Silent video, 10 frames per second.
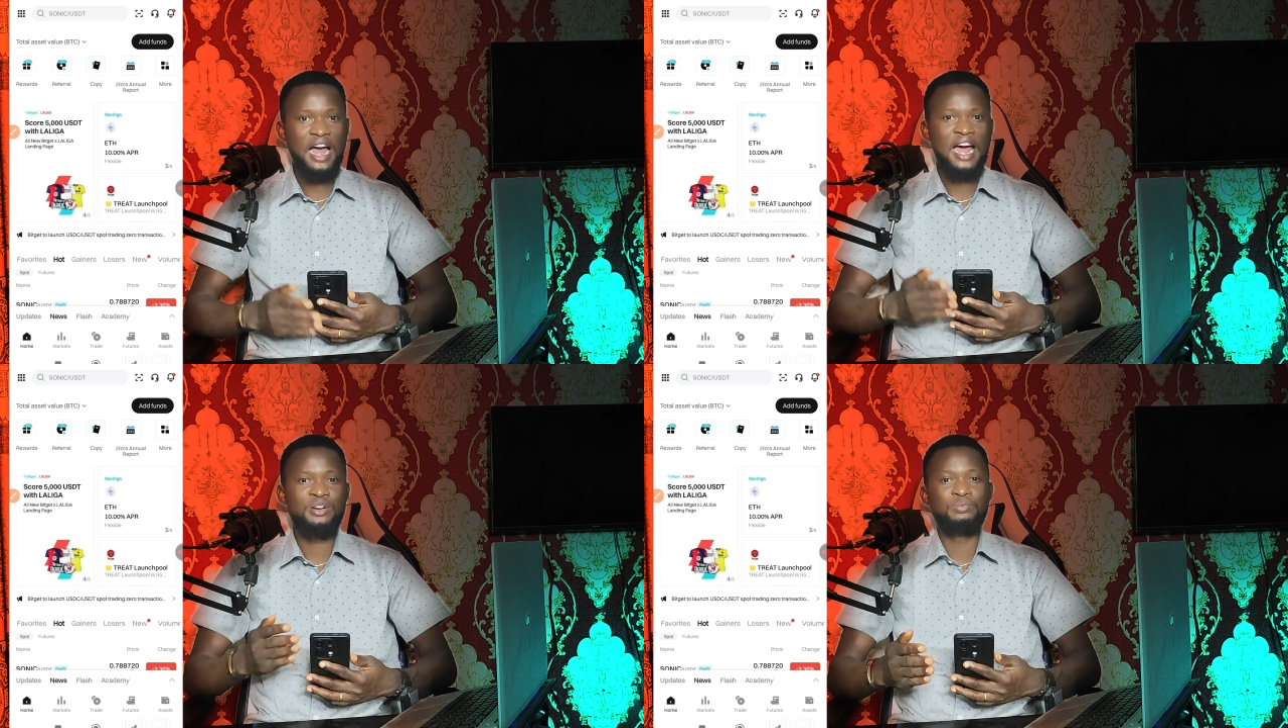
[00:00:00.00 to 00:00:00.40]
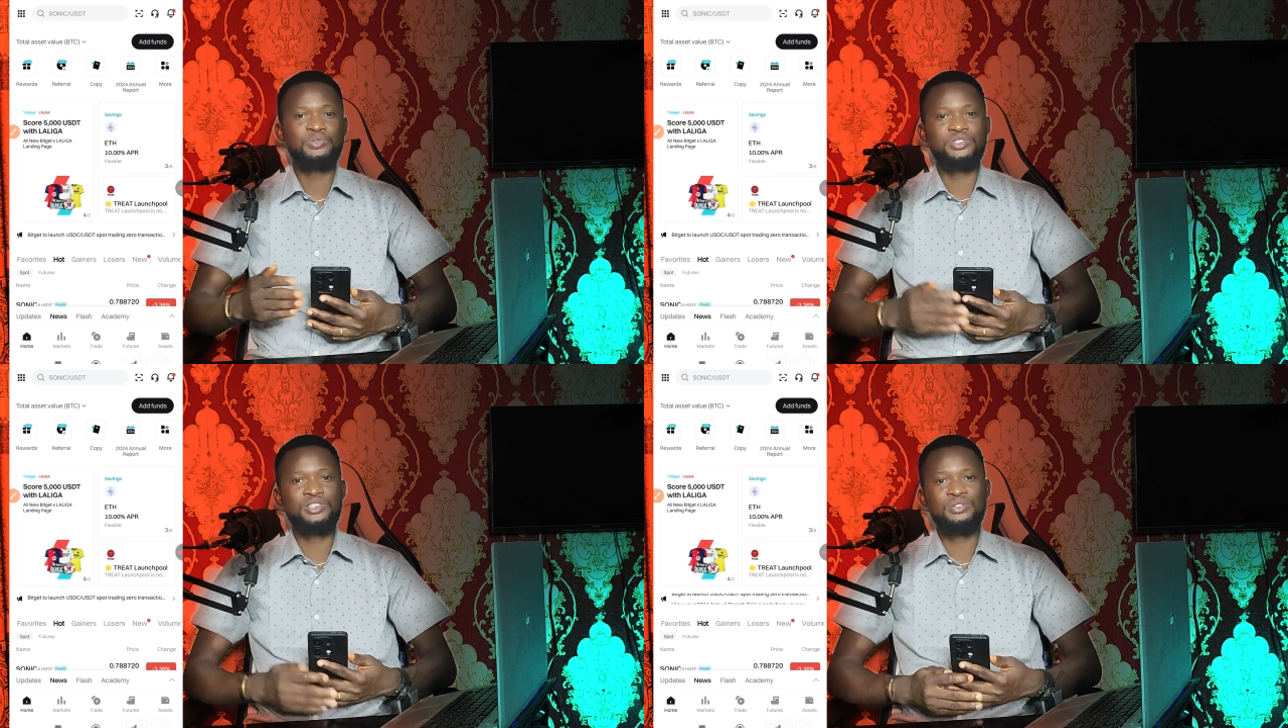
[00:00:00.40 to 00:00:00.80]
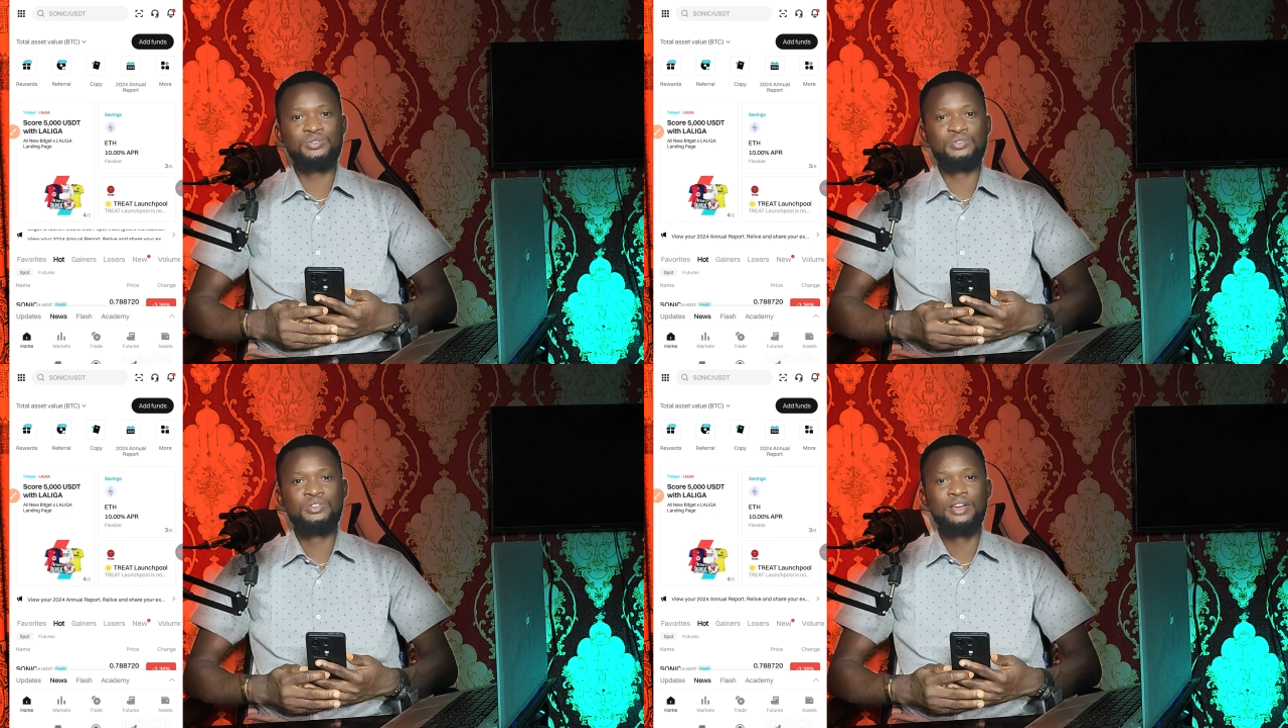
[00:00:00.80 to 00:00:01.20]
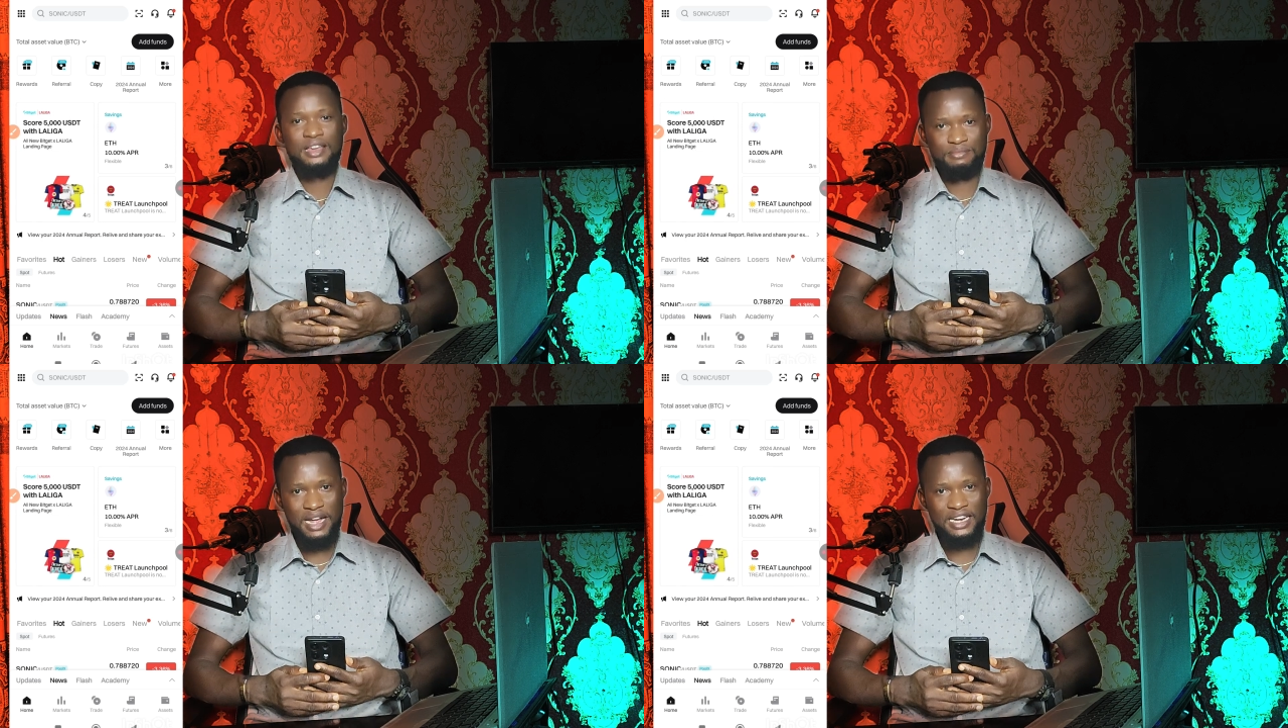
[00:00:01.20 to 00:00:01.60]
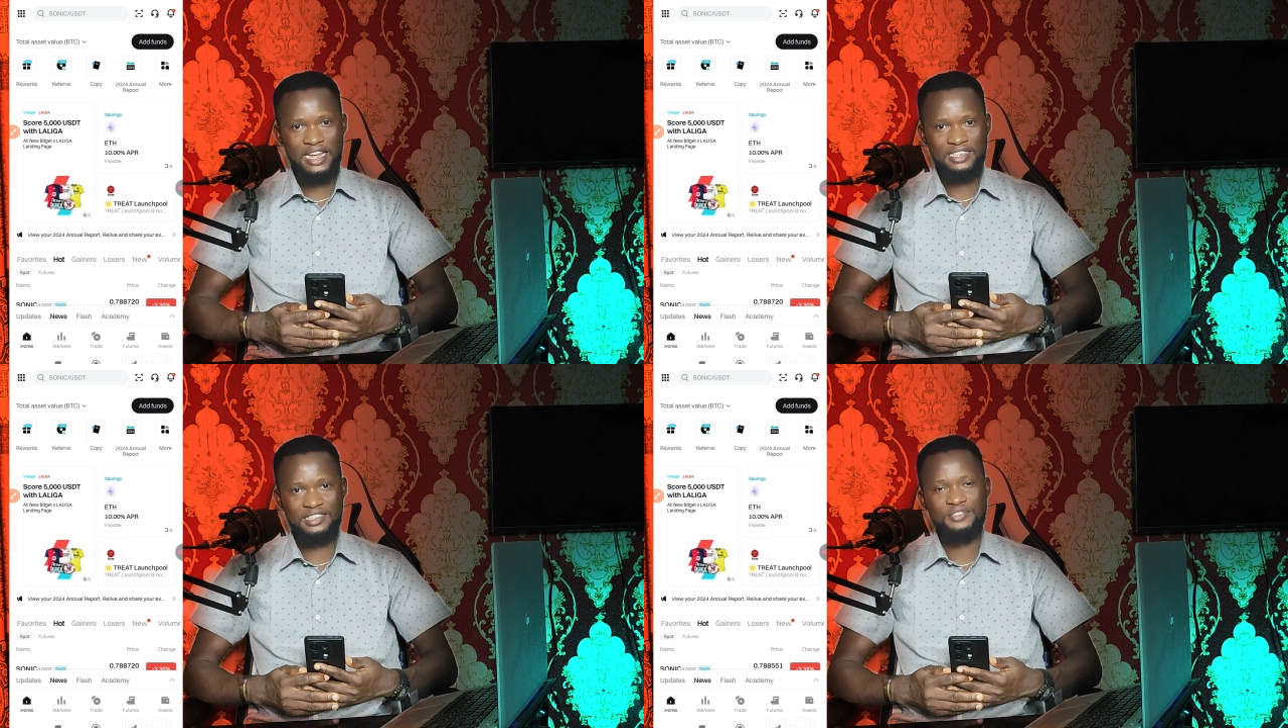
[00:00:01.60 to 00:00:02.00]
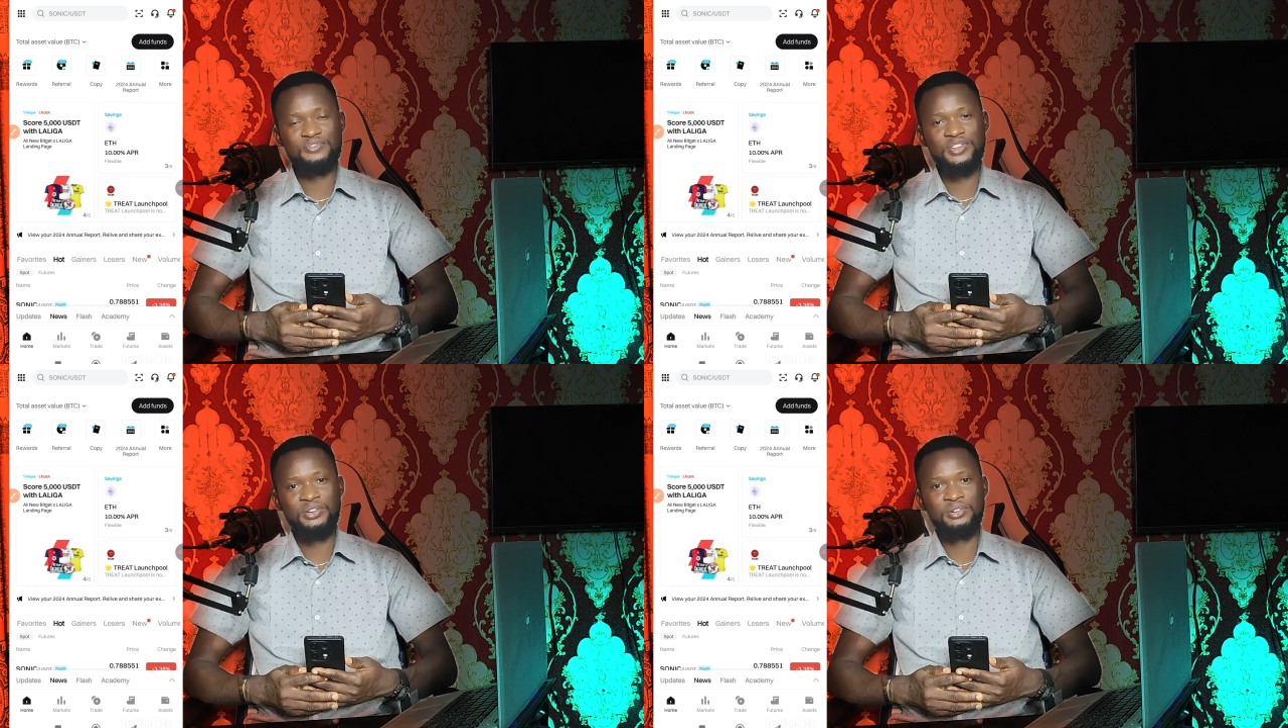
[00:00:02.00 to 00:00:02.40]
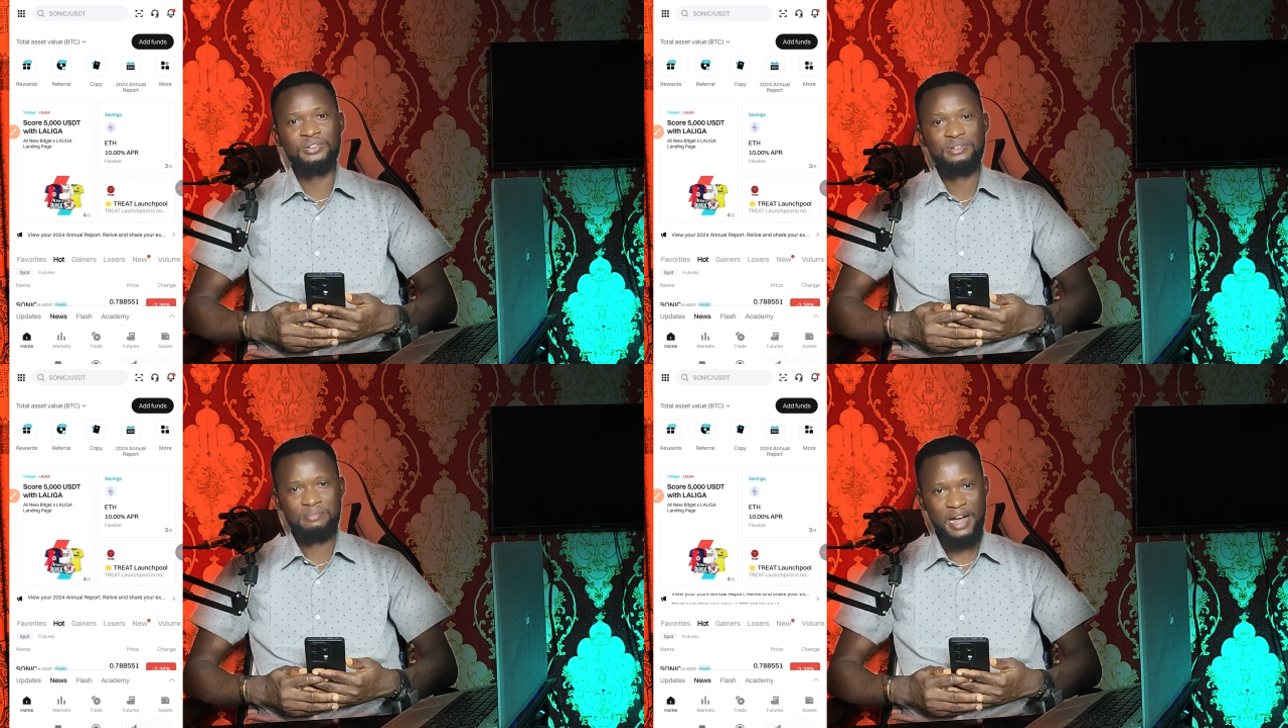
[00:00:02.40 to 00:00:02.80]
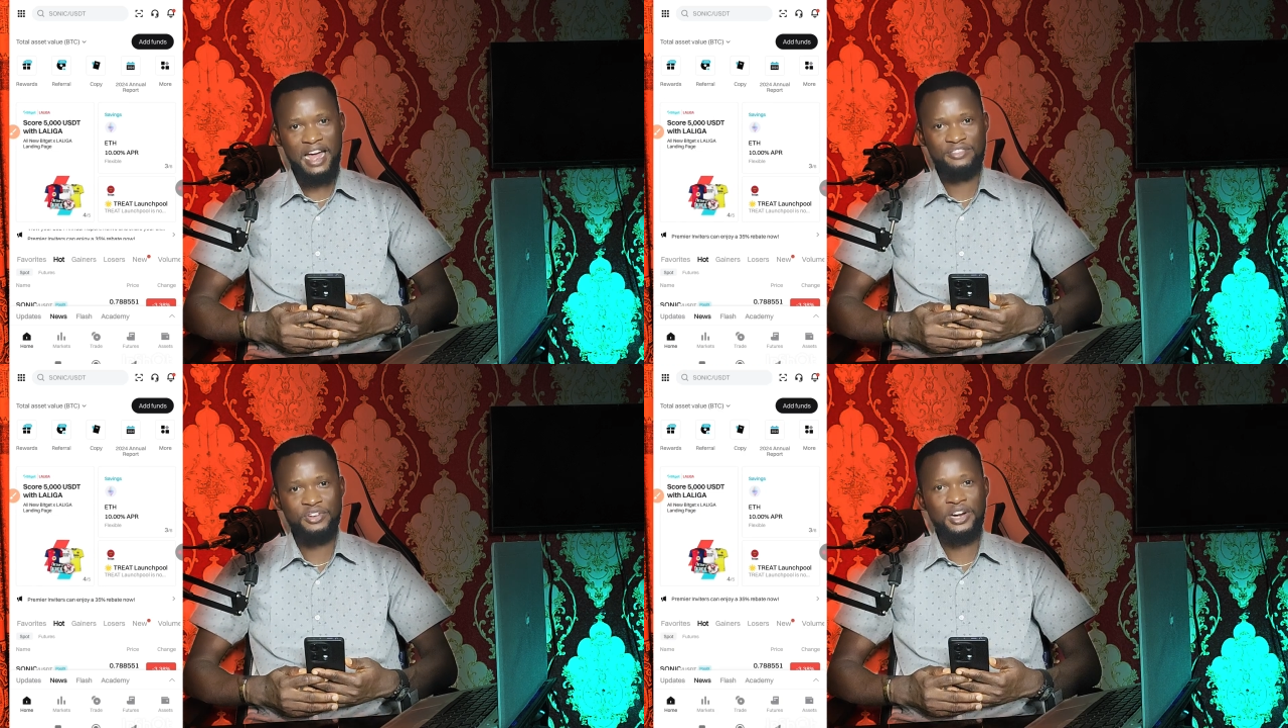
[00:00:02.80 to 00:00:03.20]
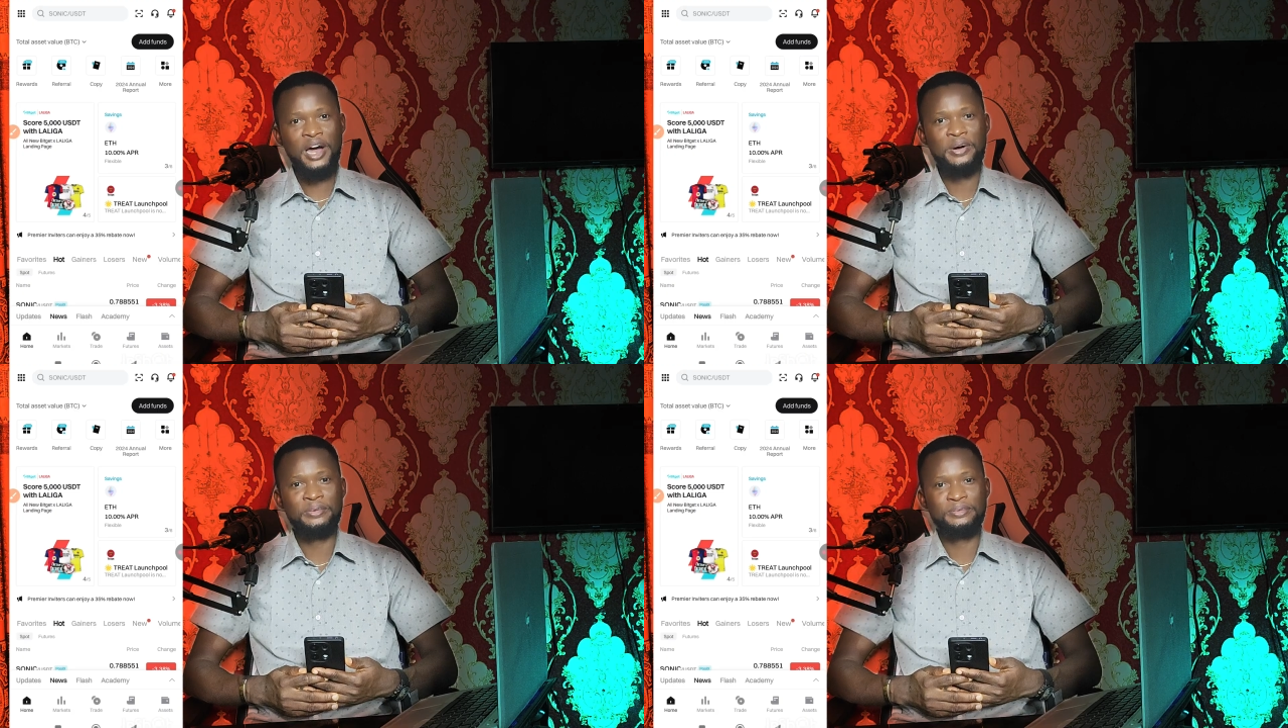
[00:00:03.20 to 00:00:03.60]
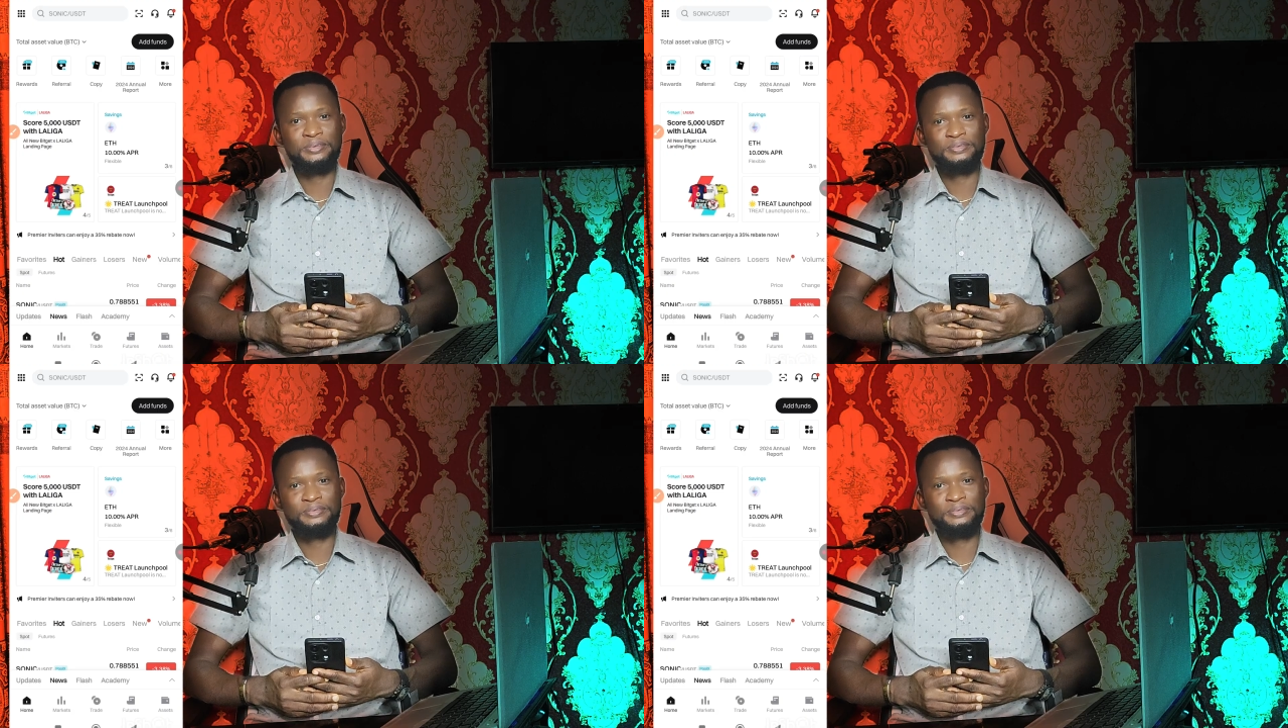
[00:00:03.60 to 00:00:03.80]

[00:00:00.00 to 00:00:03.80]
I hope to see you in my next video. Bye for now.